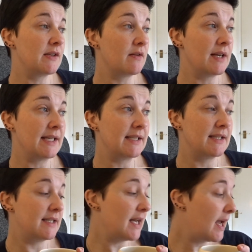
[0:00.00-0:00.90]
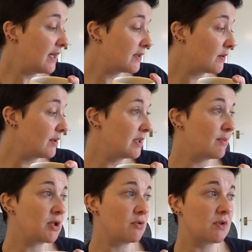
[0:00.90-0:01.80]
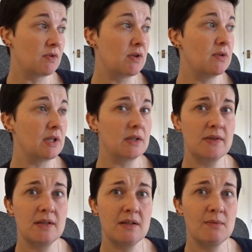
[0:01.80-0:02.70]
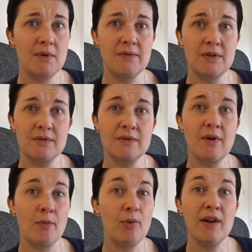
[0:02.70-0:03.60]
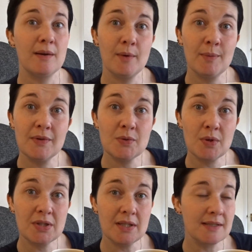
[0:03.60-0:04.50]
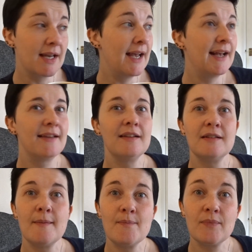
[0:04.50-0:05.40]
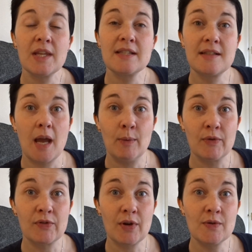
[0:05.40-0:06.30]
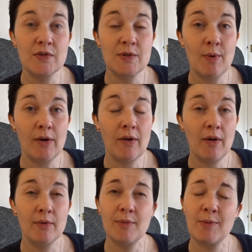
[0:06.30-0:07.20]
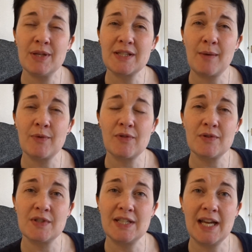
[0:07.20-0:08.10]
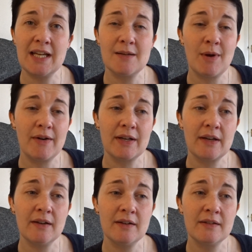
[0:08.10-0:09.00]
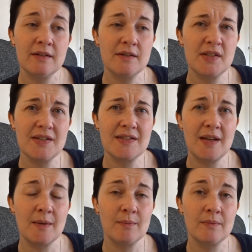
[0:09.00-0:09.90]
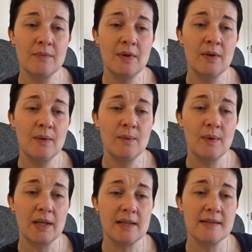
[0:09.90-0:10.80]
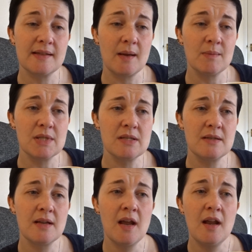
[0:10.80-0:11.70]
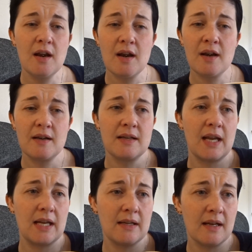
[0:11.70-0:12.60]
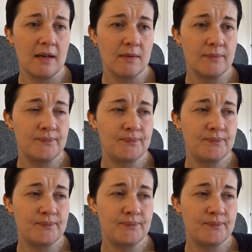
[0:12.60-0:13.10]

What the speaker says: is on later today, so I need to make sure it's recording, because then it won't record the Grand Prix and I won't be able to watch it. It's Game of Thrones tomorrow. Maybe it's Game of Thrones today in America. Or is it the same? Get it the same day now.